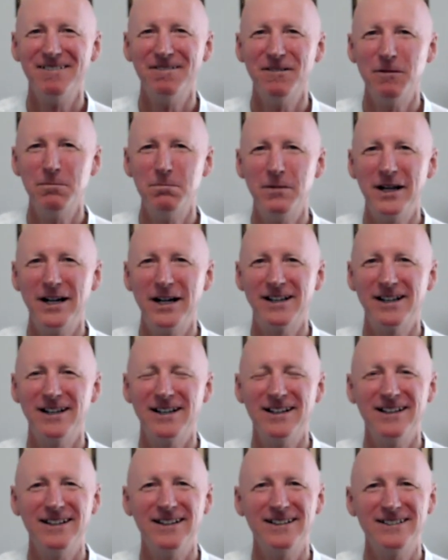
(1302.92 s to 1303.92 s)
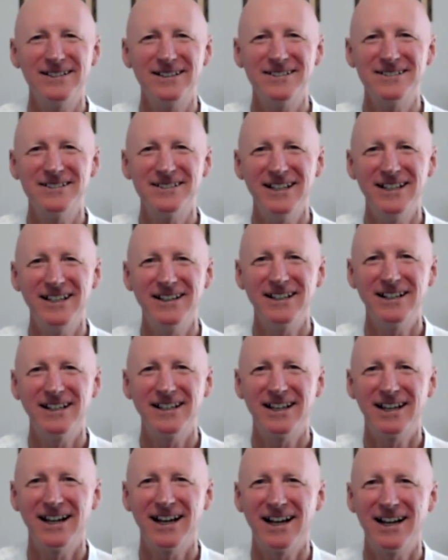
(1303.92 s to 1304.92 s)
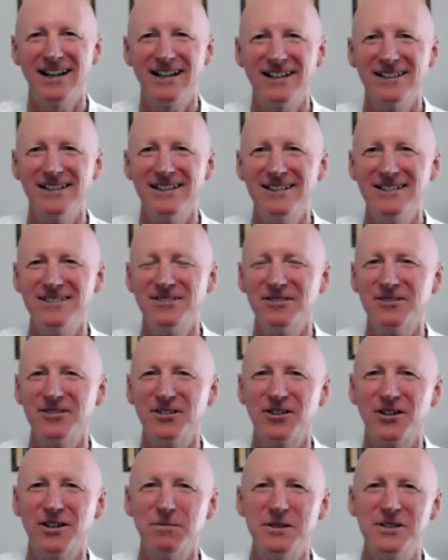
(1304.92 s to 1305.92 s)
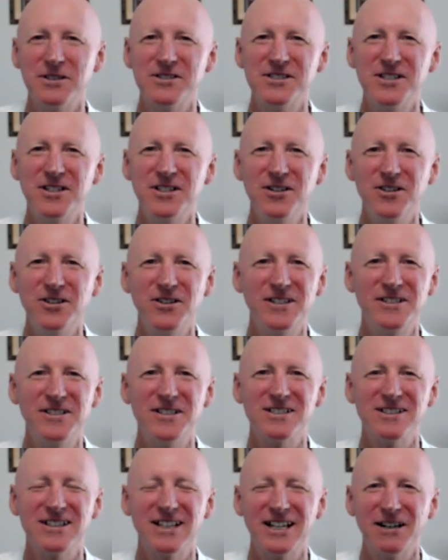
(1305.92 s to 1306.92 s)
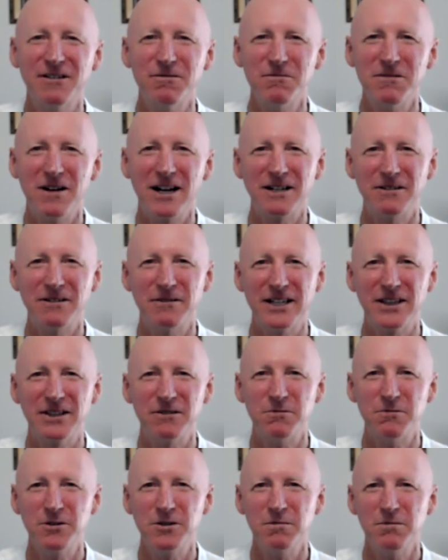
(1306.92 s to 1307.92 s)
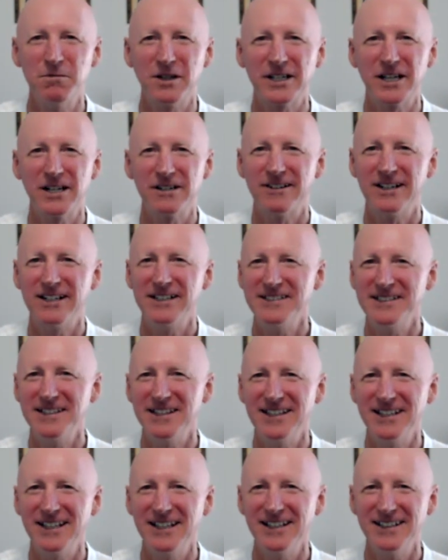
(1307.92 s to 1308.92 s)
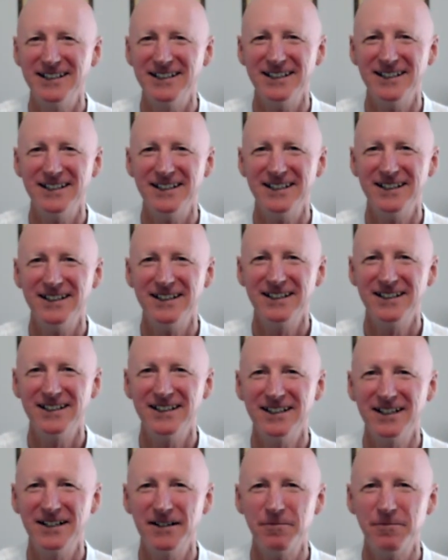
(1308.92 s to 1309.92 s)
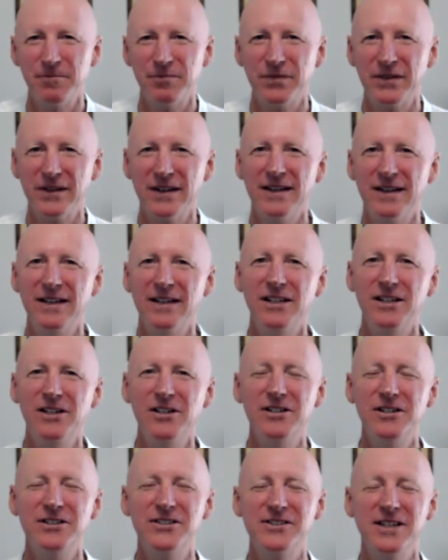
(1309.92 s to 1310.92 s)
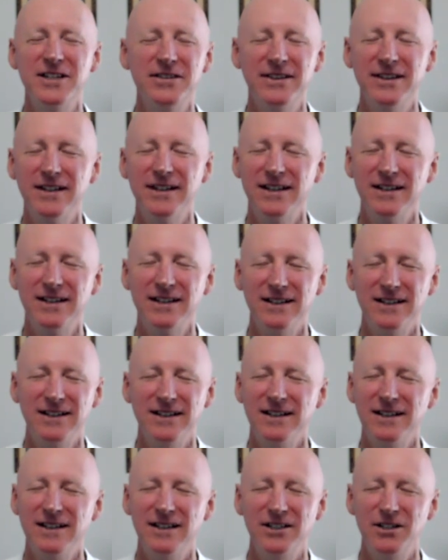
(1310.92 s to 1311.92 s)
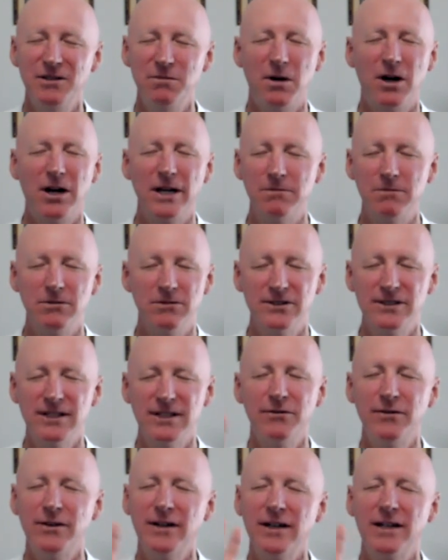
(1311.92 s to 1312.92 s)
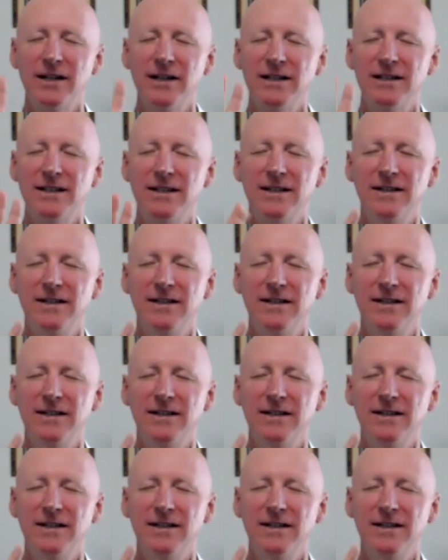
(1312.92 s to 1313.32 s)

What better to see that a cat is autonomous to you than just let it run around the room like a crazy thing? Yeah. You just sit there. Your mind will suffer.